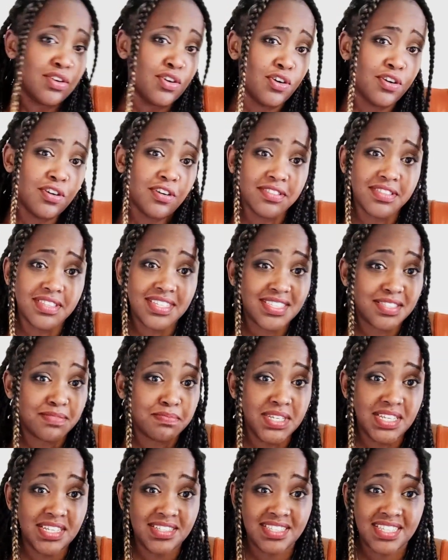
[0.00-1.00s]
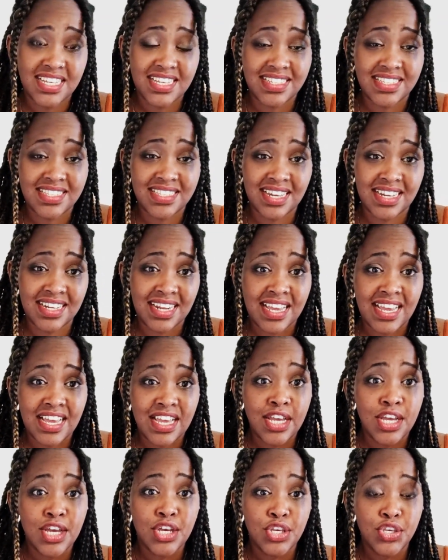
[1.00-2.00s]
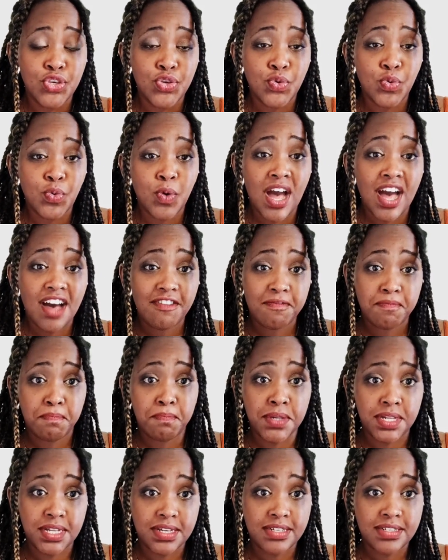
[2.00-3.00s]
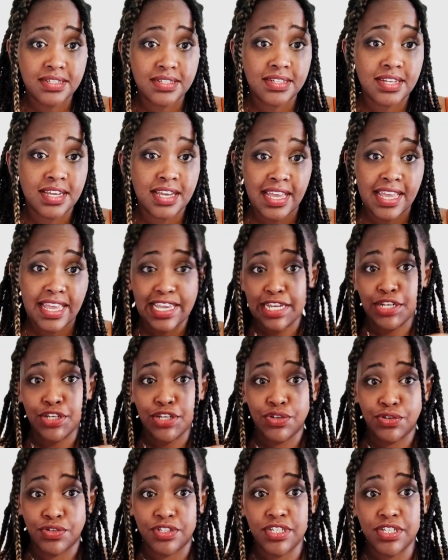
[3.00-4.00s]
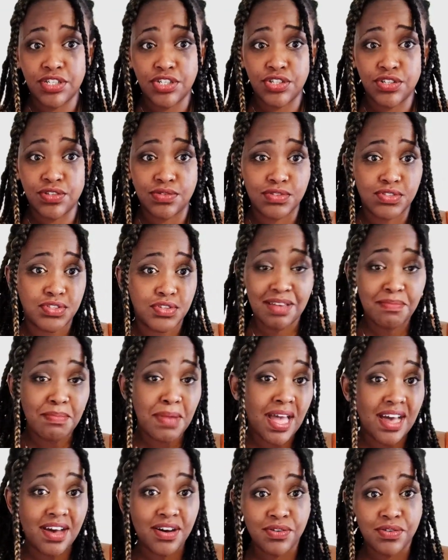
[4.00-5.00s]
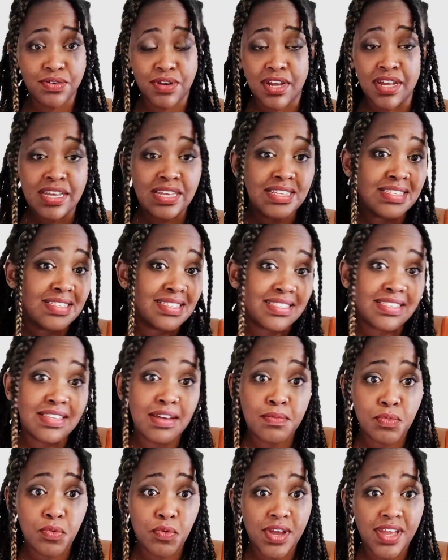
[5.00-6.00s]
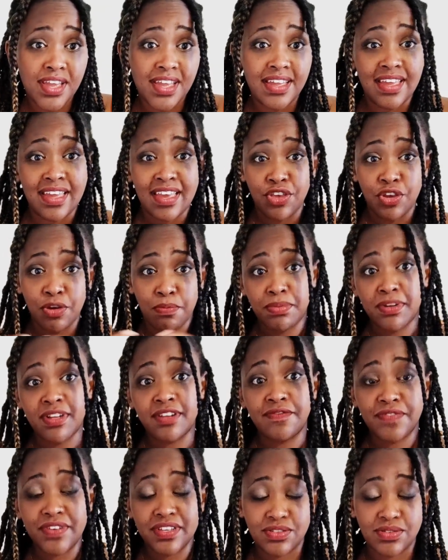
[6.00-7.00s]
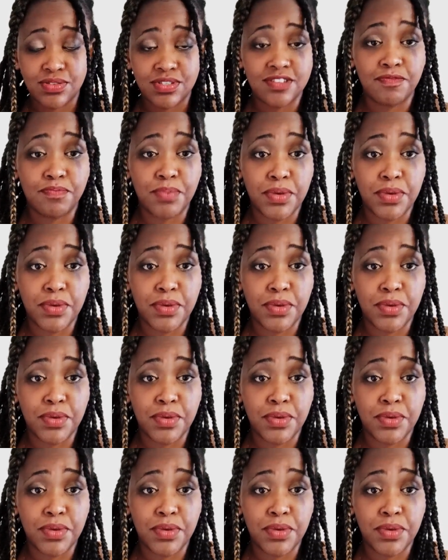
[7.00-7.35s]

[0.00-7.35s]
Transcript: All this means is that you have blood in your tissues. Somehow, some way, your blood vessels have